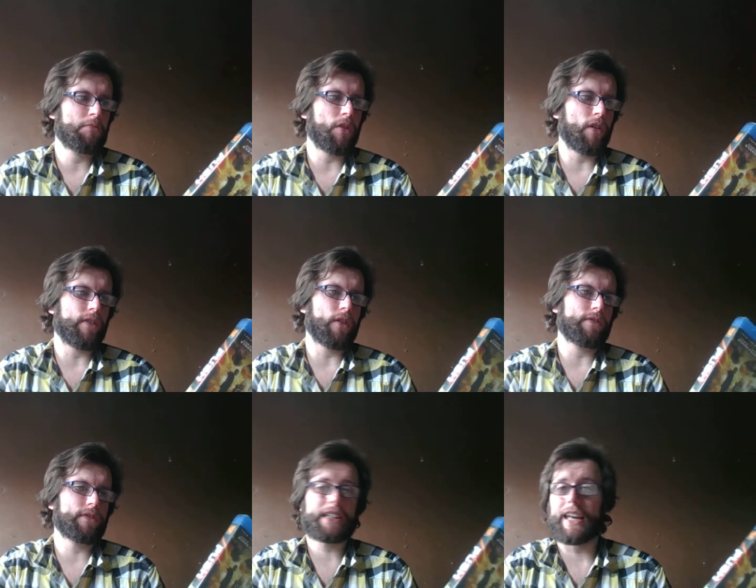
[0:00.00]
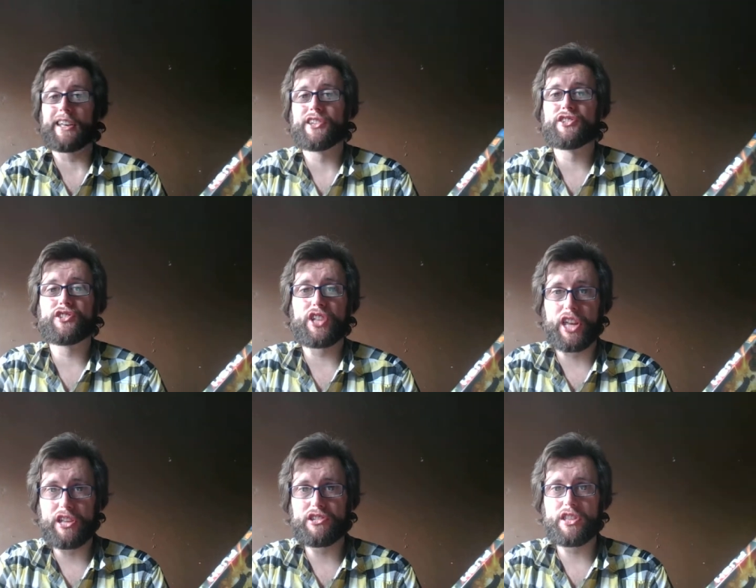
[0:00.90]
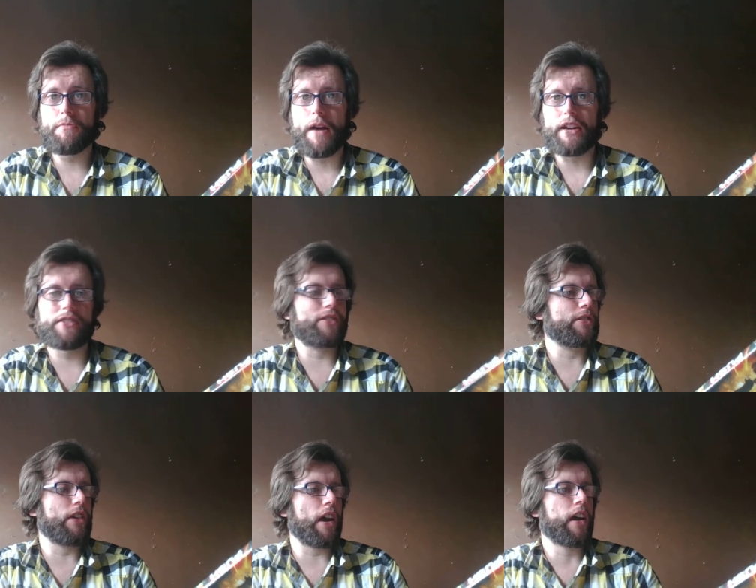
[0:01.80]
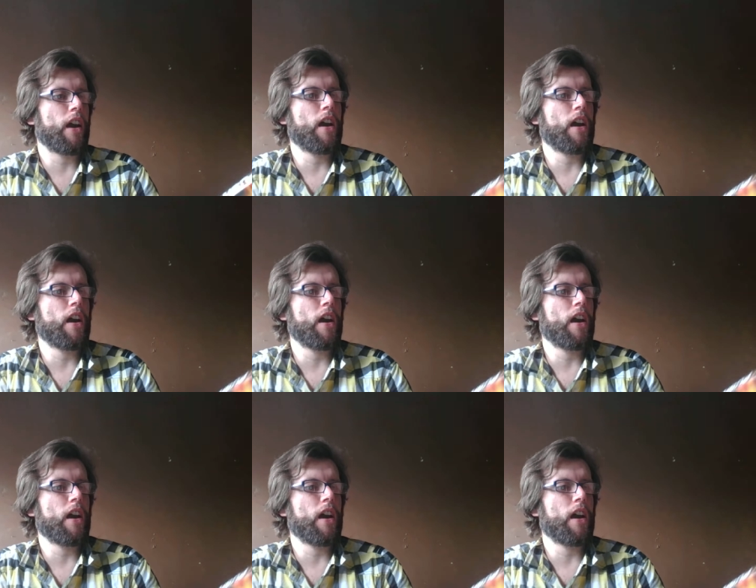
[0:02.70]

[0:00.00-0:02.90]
But I thought, fuck it. Stick it to the man, as they say.